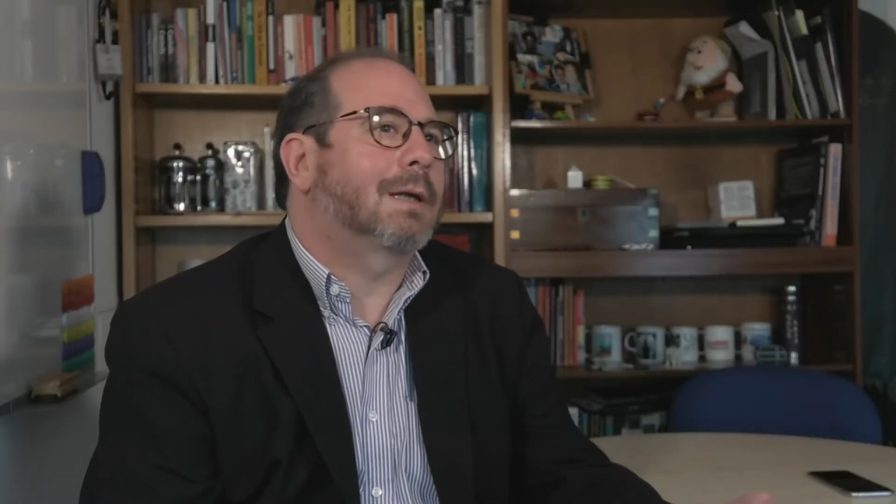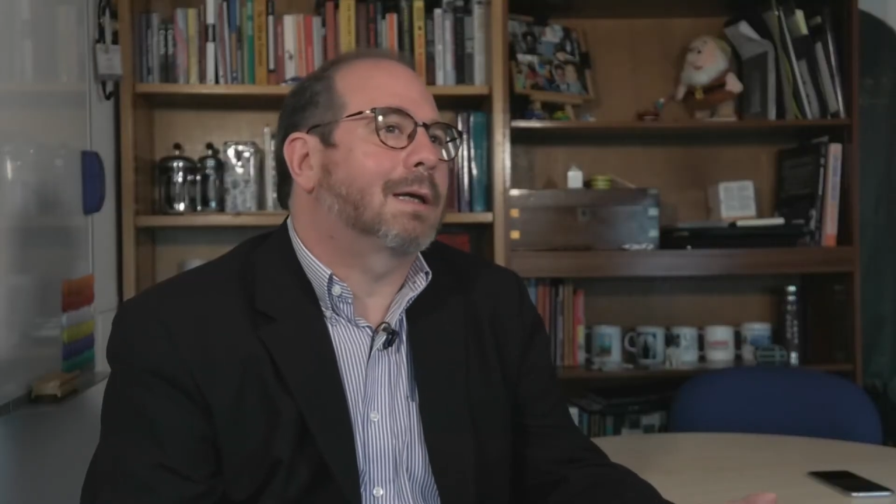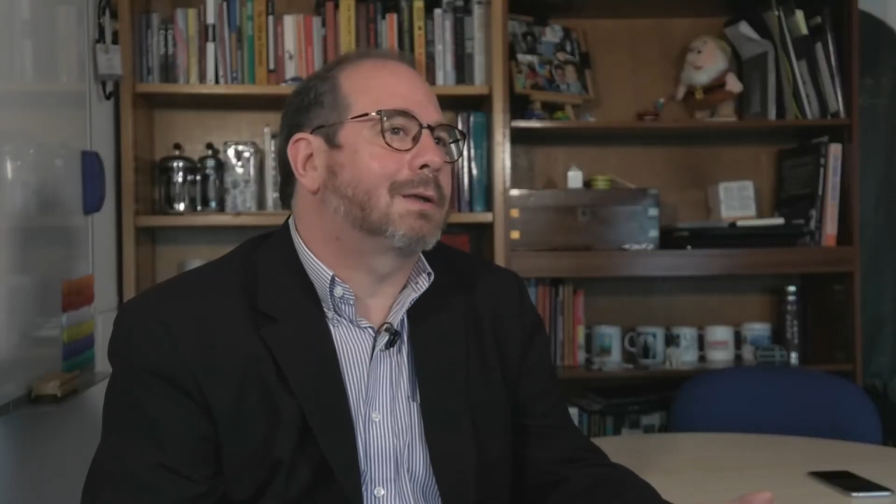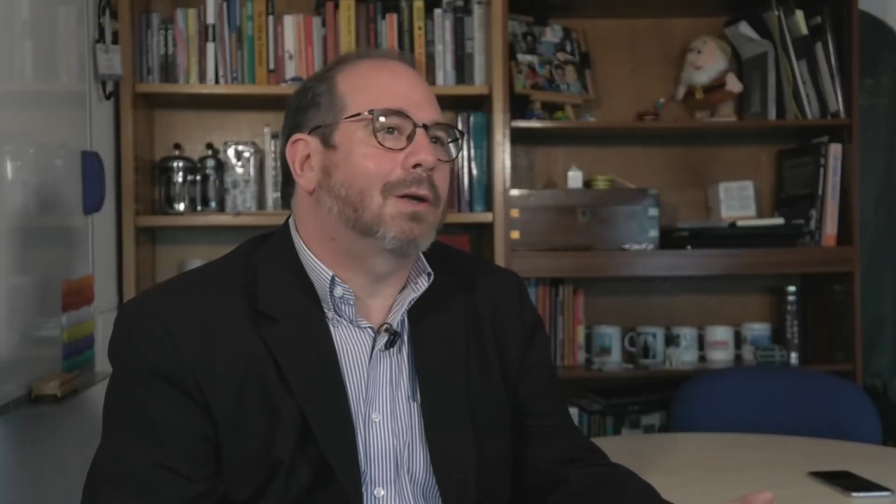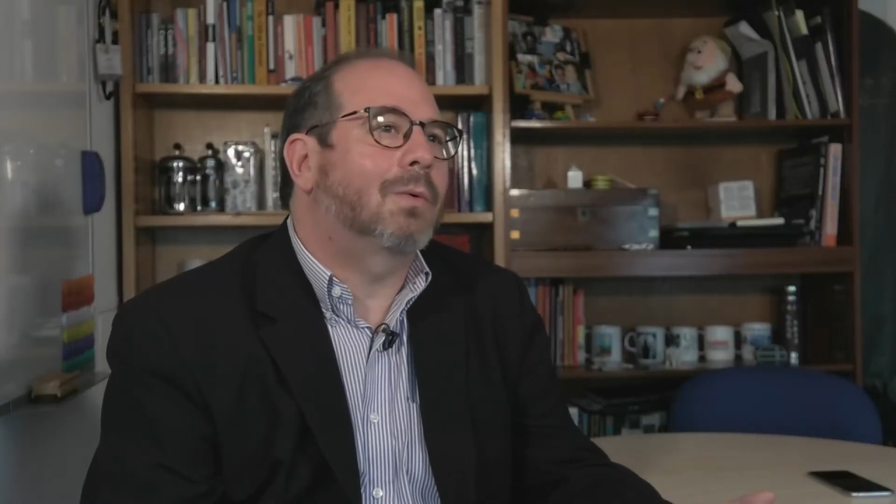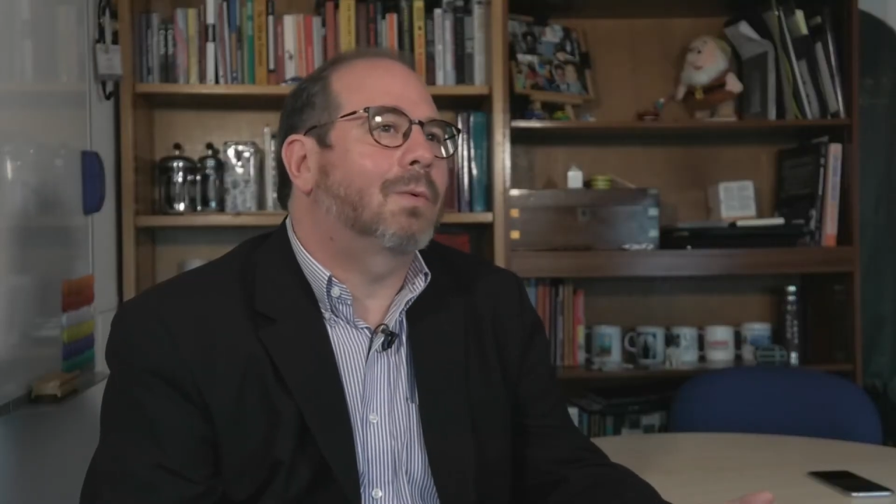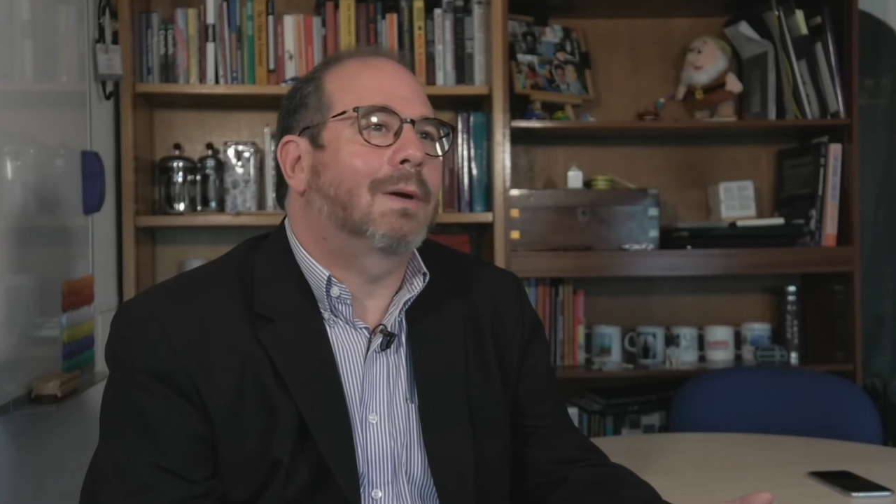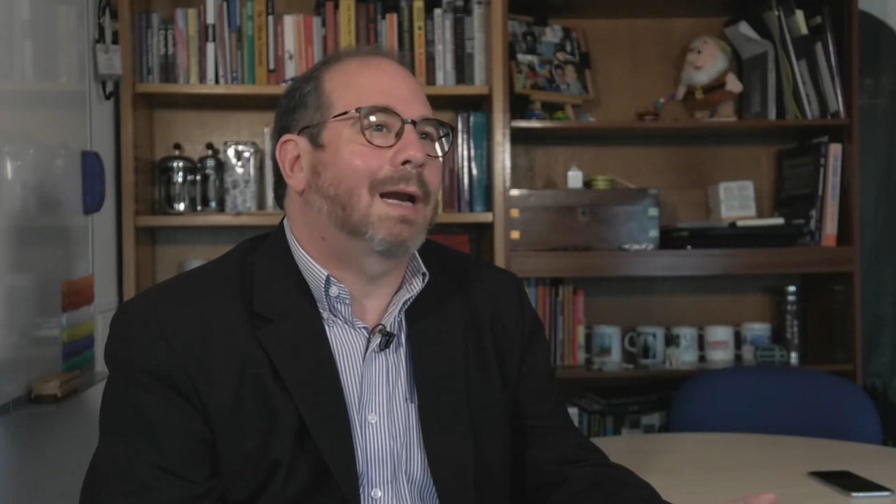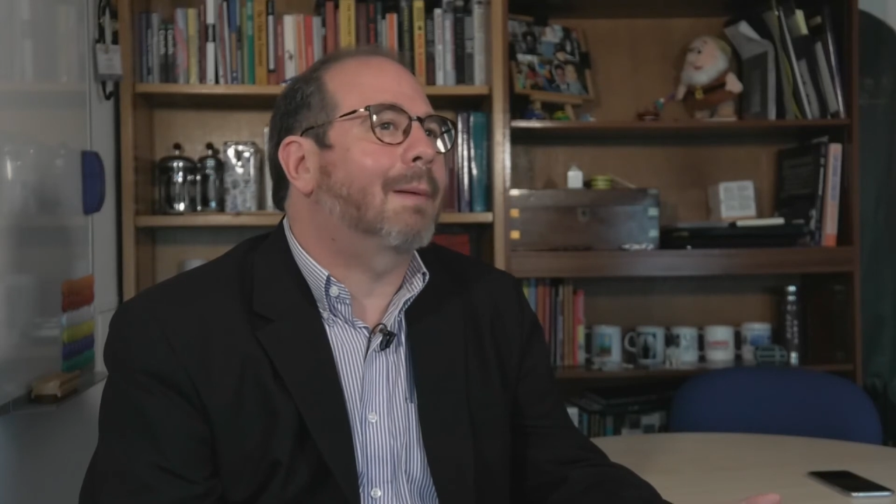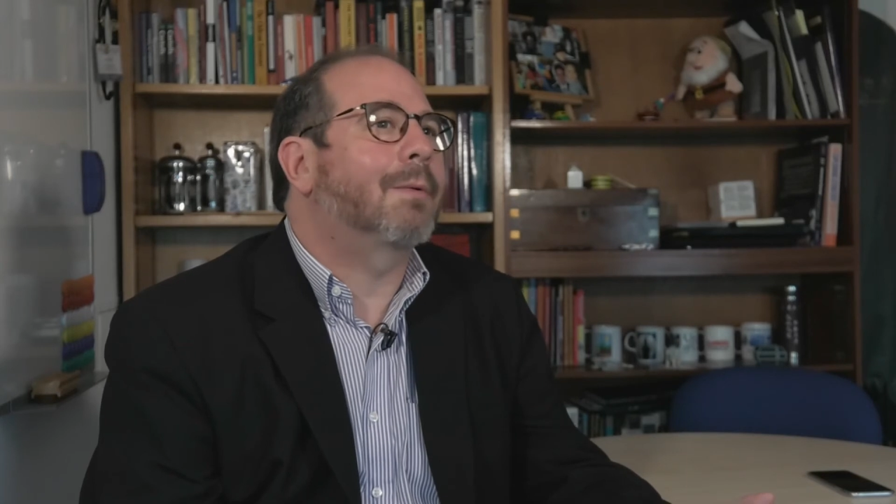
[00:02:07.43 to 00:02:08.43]
has no
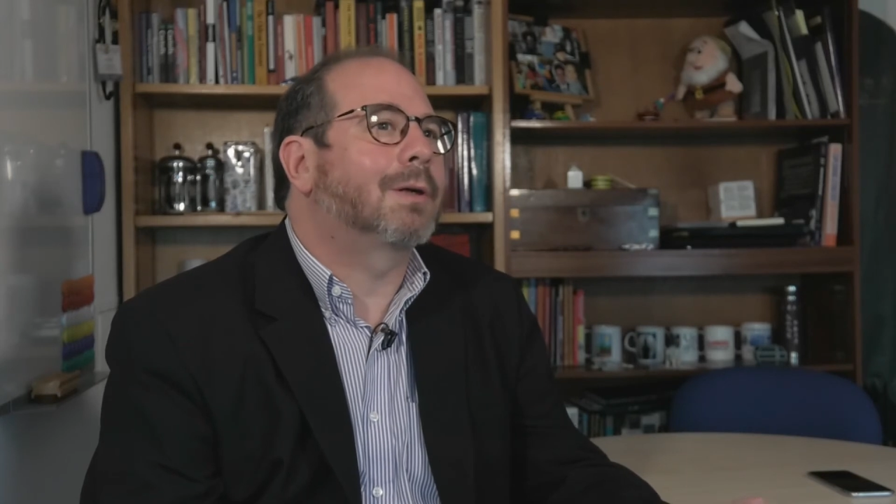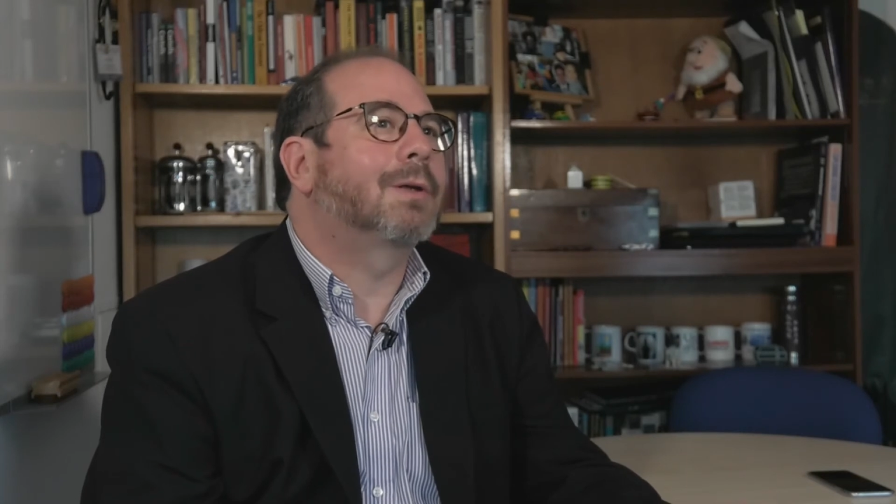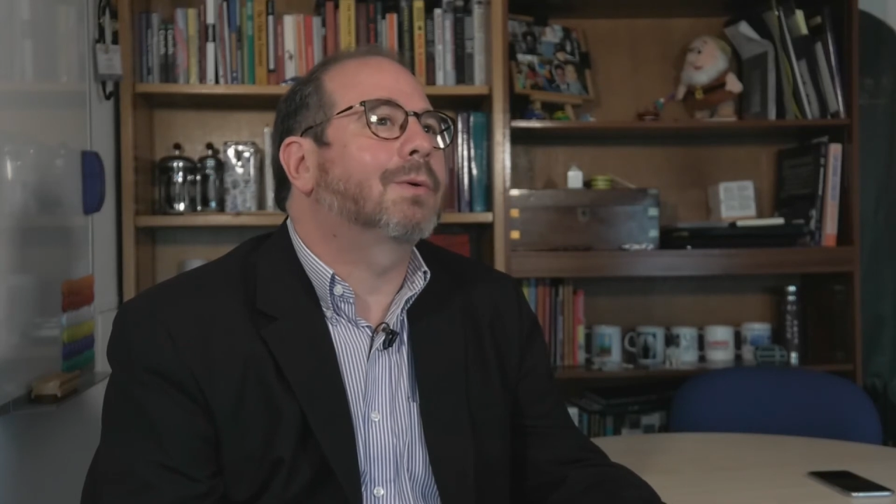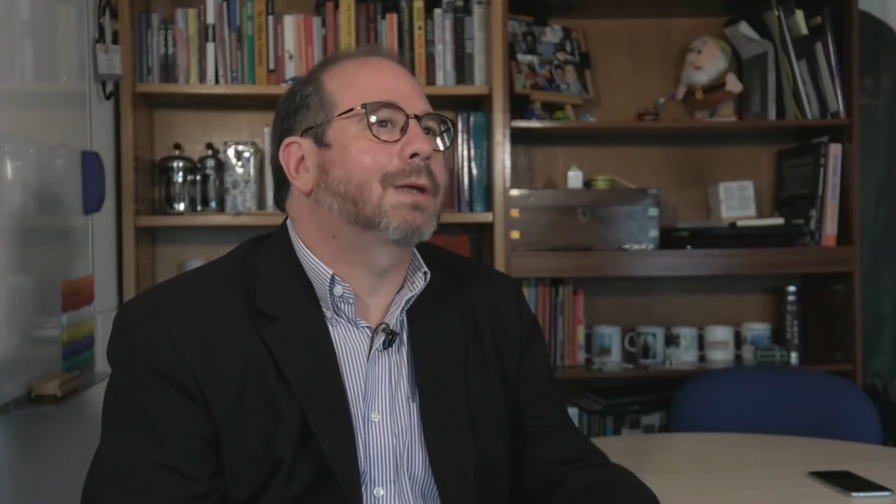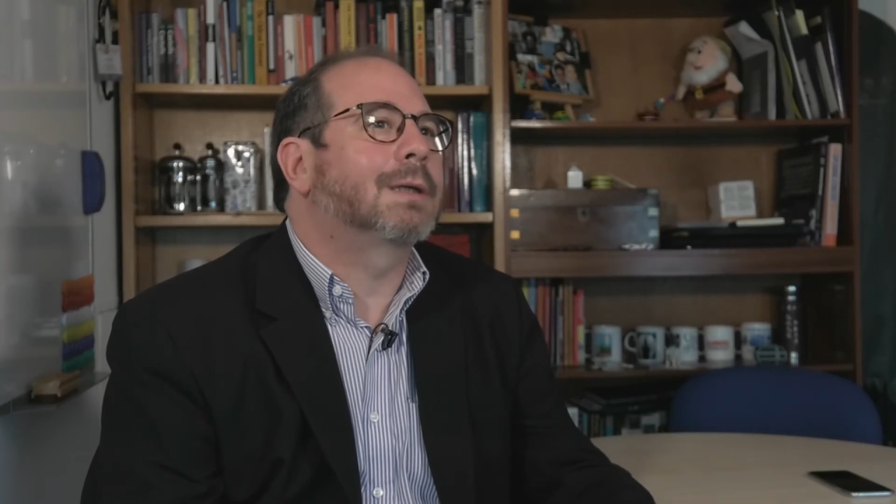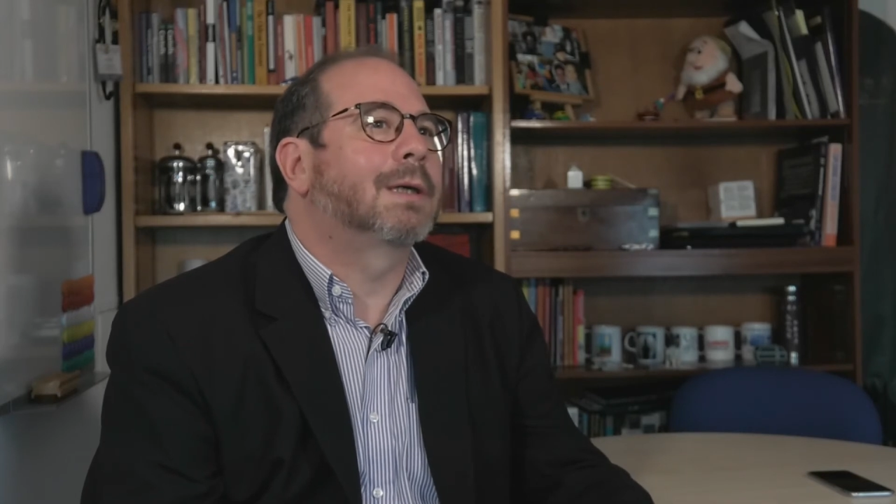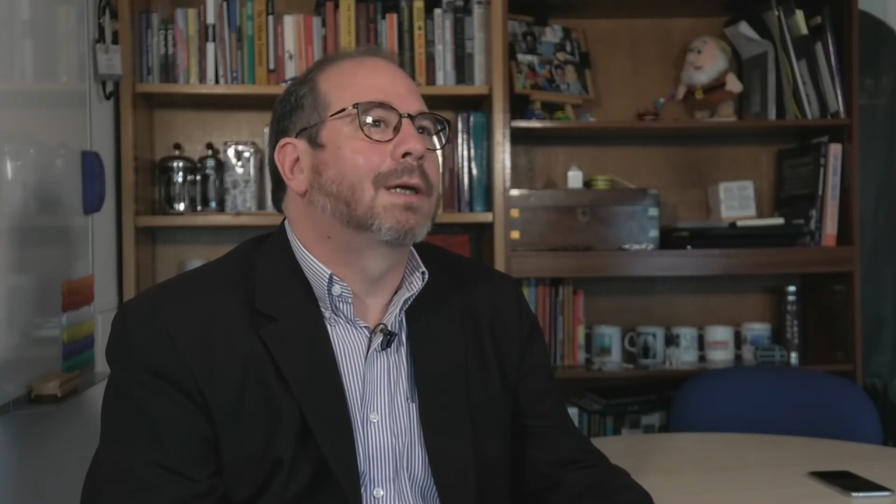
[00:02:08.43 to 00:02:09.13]
glamour to it.